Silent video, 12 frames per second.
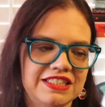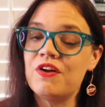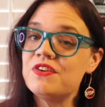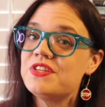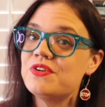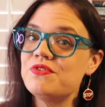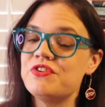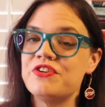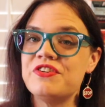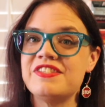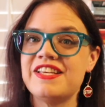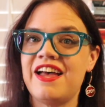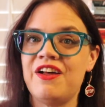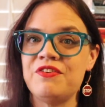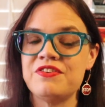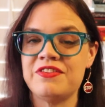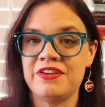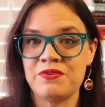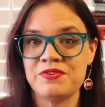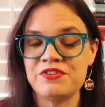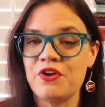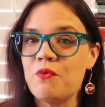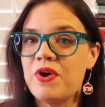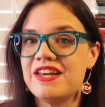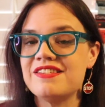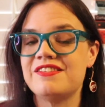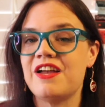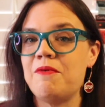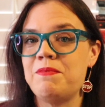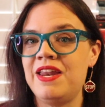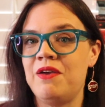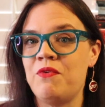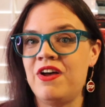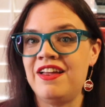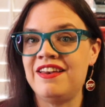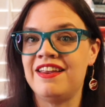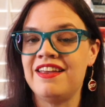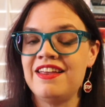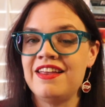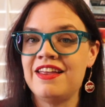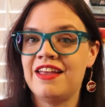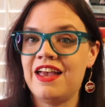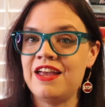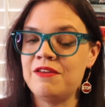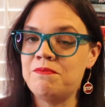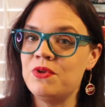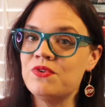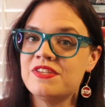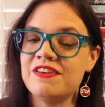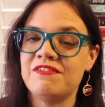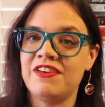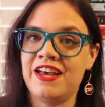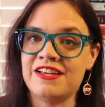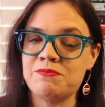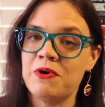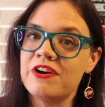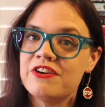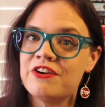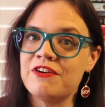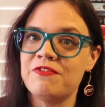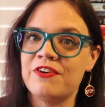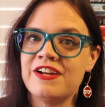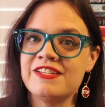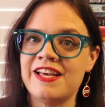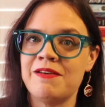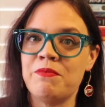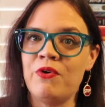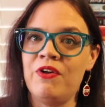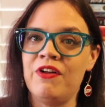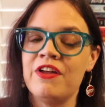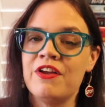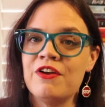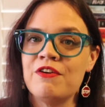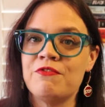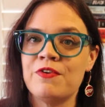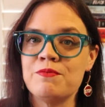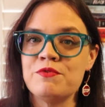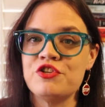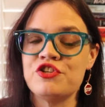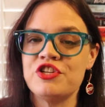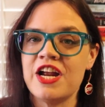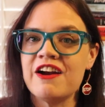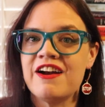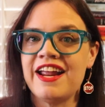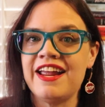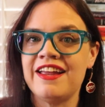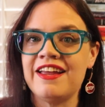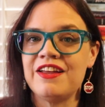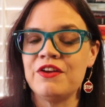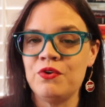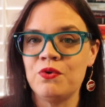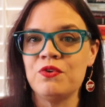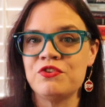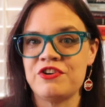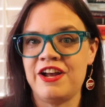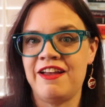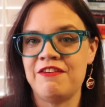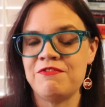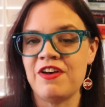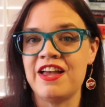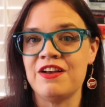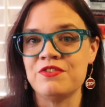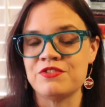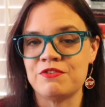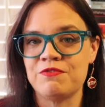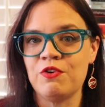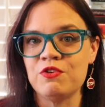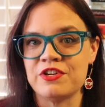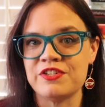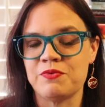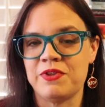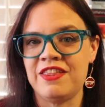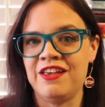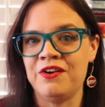also, turns out there was no way to stop anyone an abusive ex partner, for example, from sharing Google Drive files or folders with